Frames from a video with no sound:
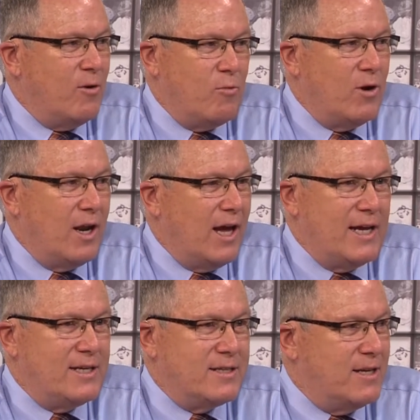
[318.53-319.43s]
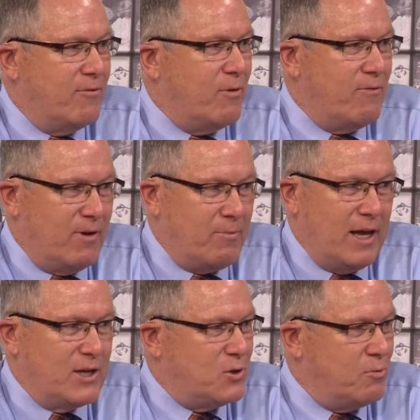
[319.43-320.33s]
realize if we flip
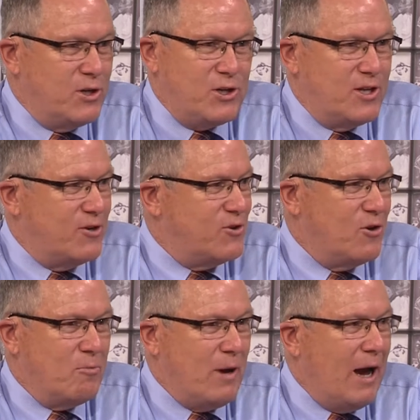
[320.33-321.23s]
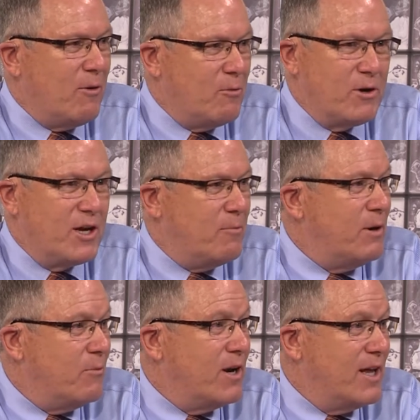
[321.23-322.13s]
that switch and there's no power, we're going to
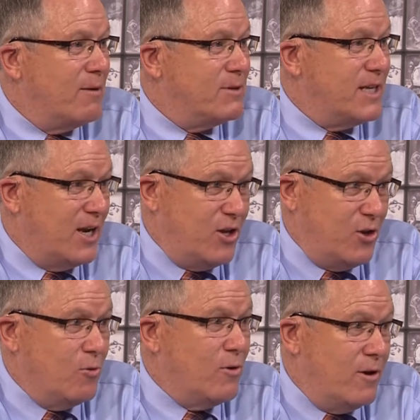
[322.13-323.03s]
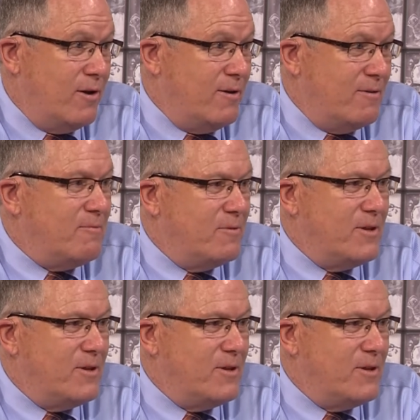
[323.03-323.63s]
be really upset at you. Yeah,